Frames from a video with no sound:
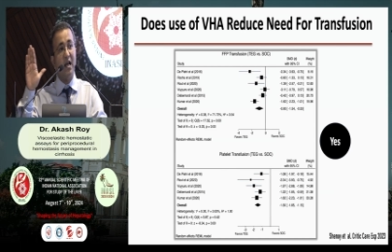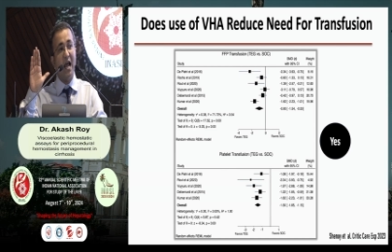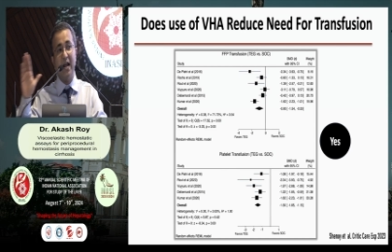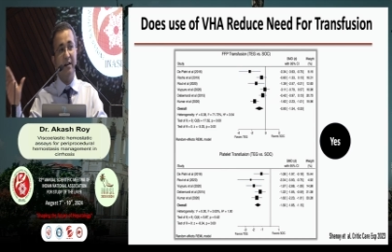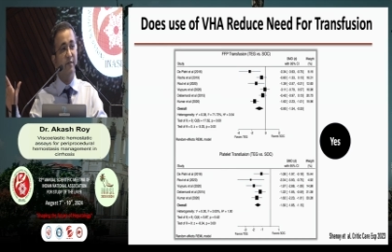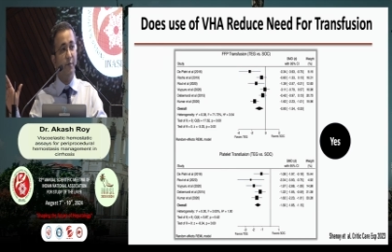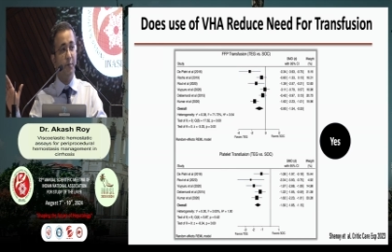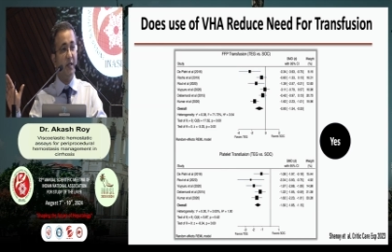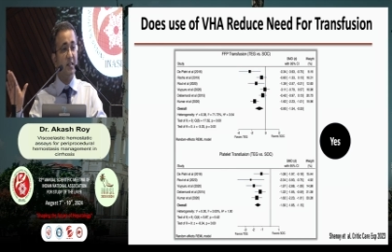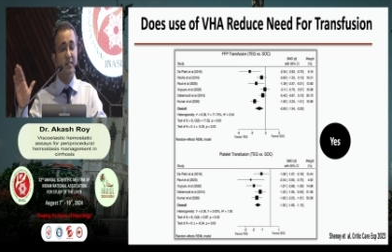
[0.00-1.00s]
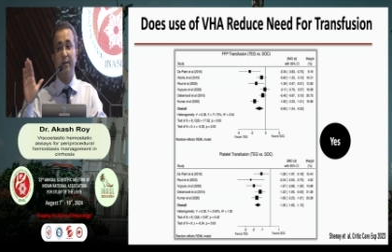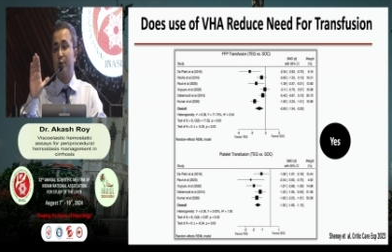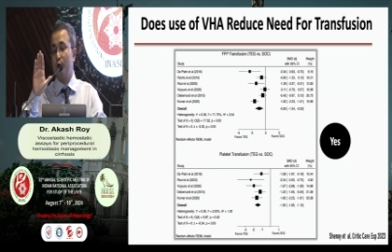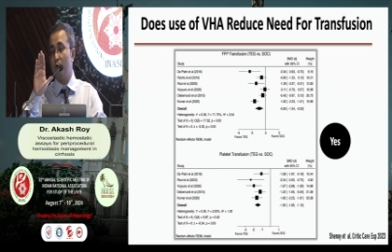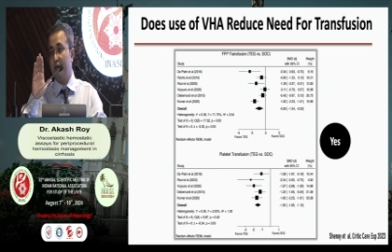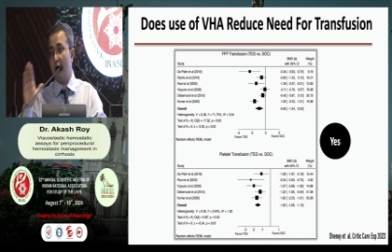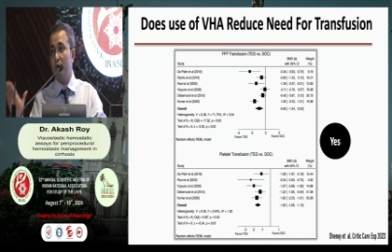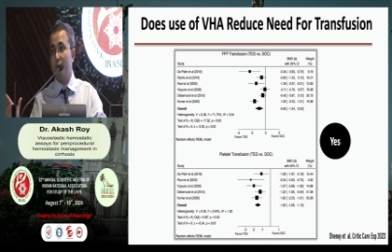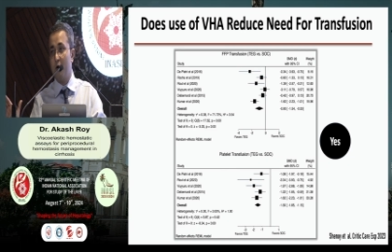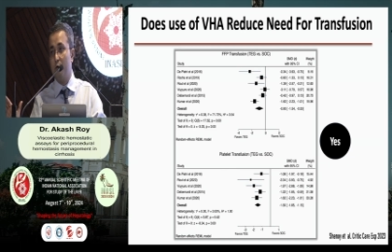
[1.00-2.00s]
and FFPs, there is no doubt
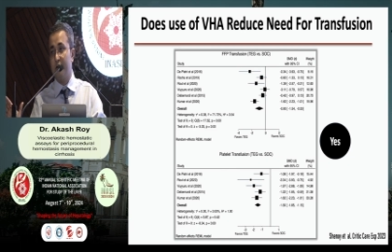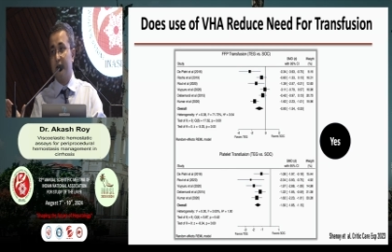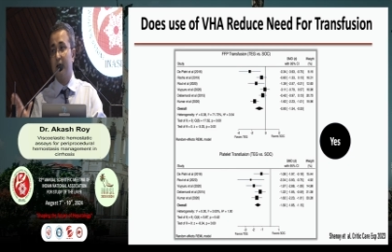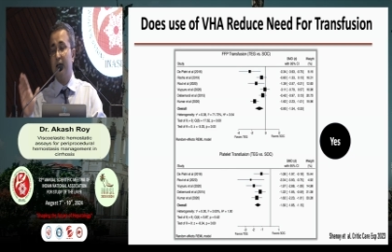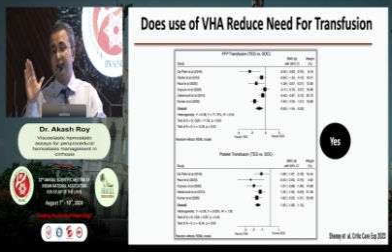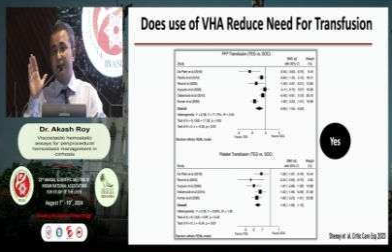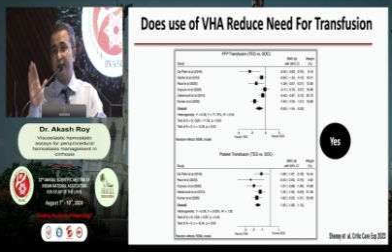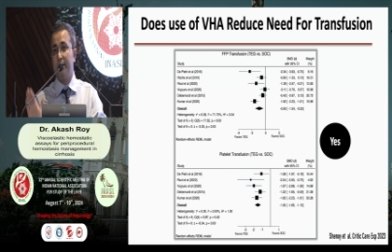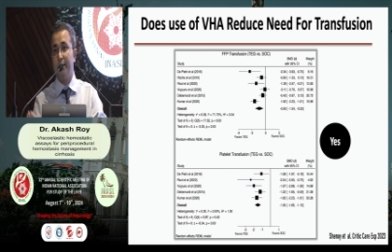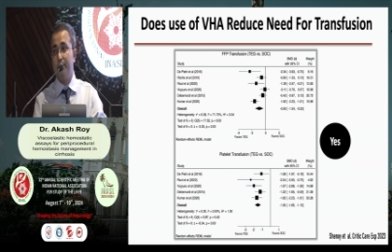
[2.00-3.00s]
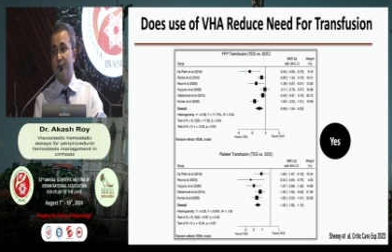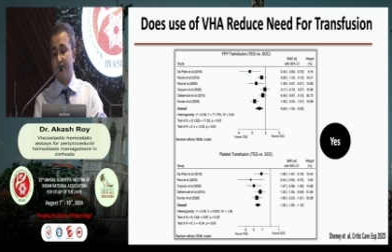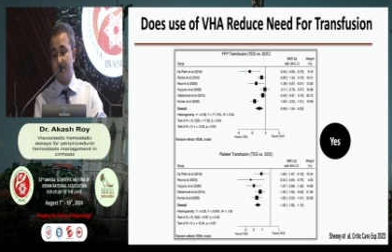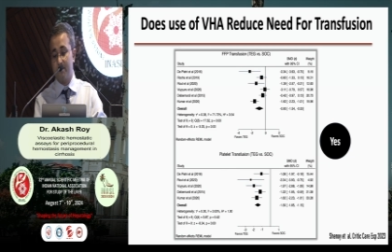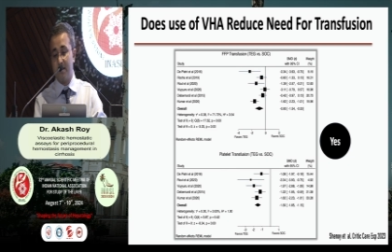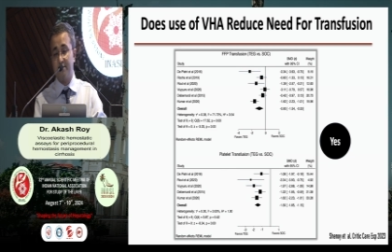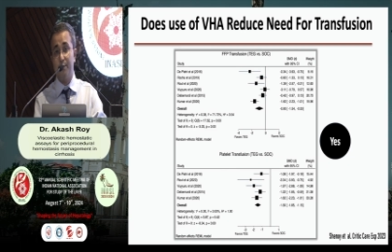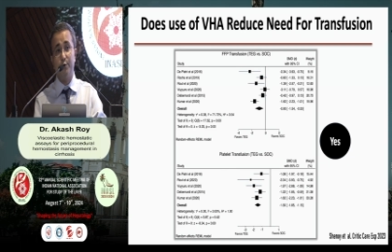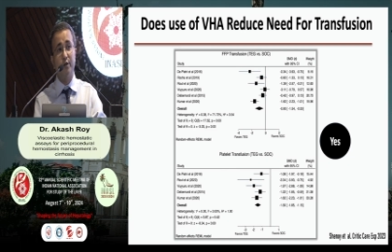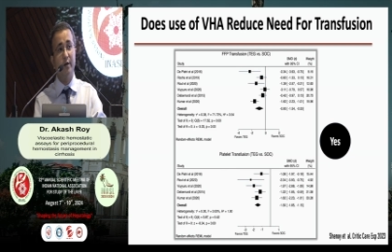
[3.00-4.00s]
about it that it reduces
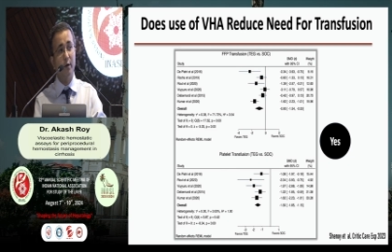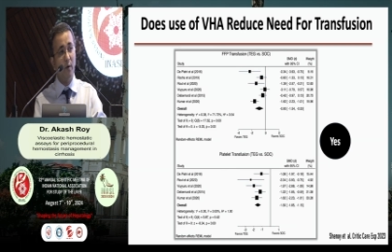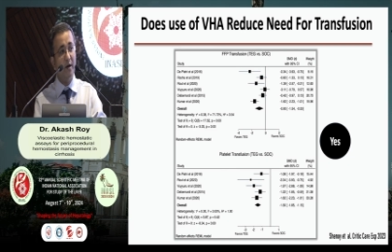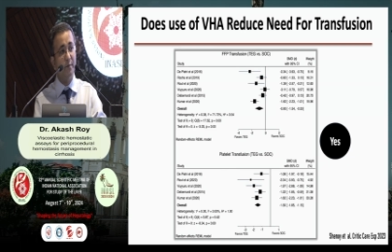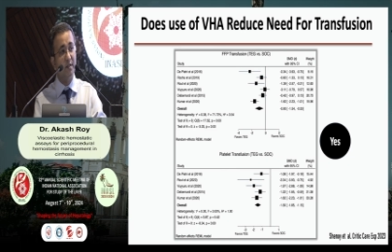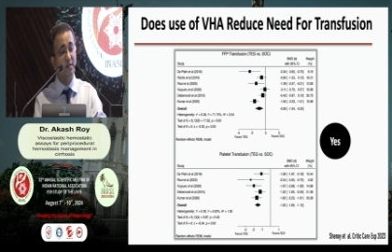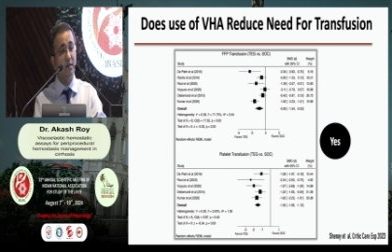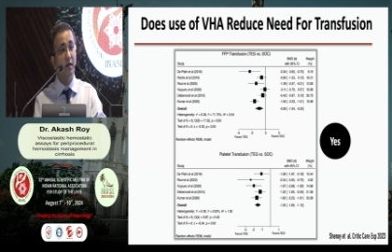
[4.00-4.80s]
transfusion requirements.